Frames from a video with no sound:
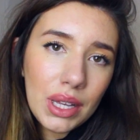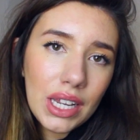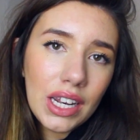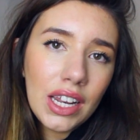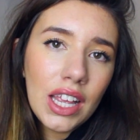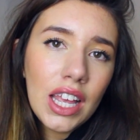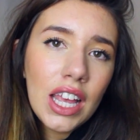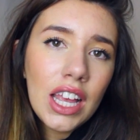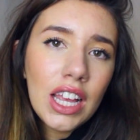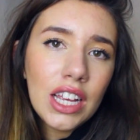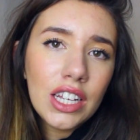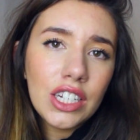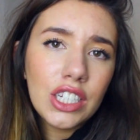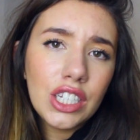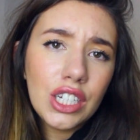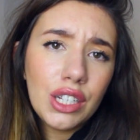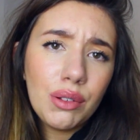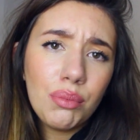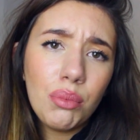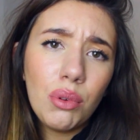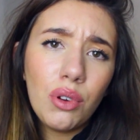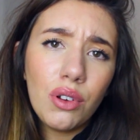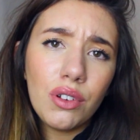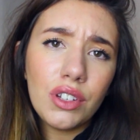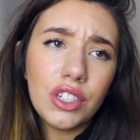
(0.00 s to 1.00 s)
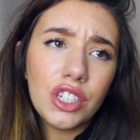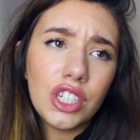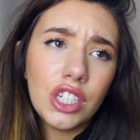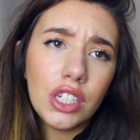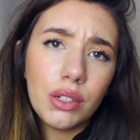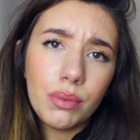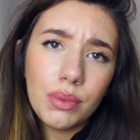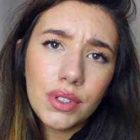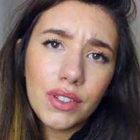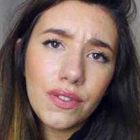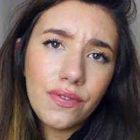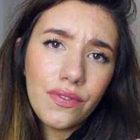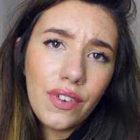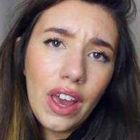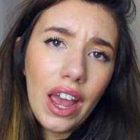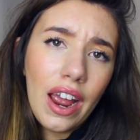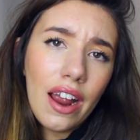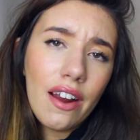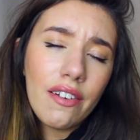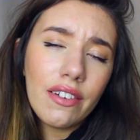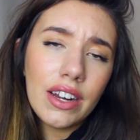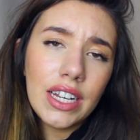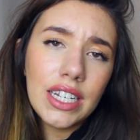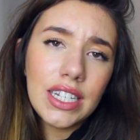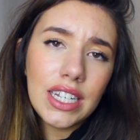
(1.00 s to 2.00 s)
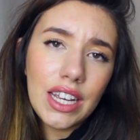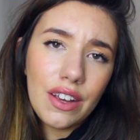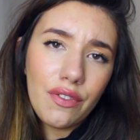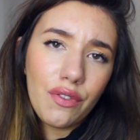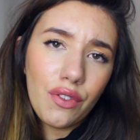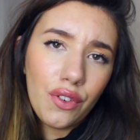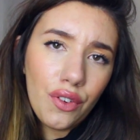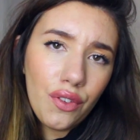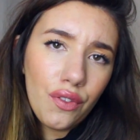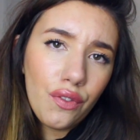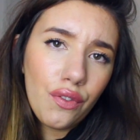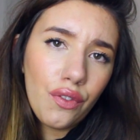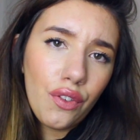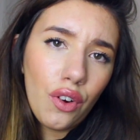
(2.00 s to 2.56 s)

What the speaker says: and she was very different